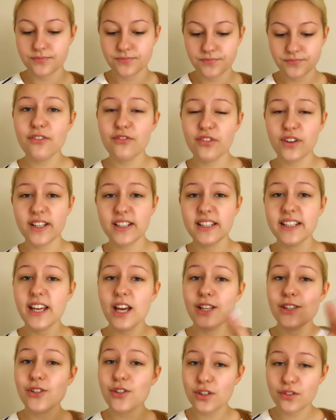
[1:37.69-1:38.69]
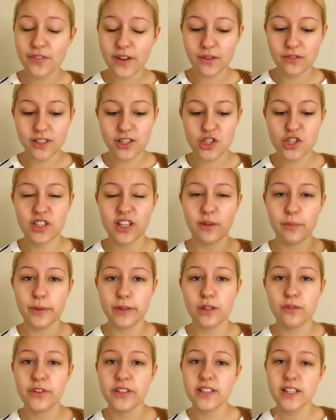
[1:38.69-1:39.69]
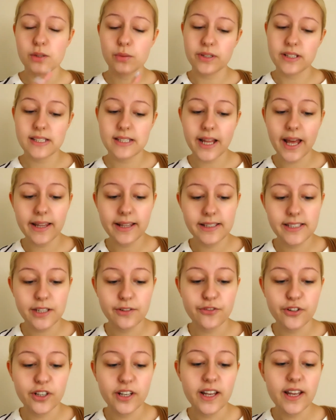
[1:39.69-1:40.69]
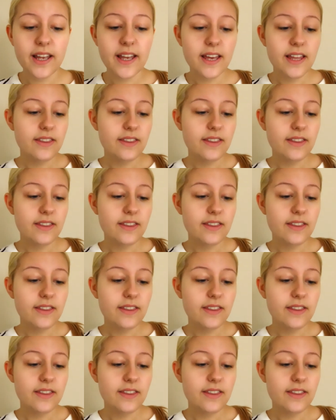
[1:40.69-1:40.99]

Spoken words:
And finally, another foundation that I've been loving, this one is slightly different.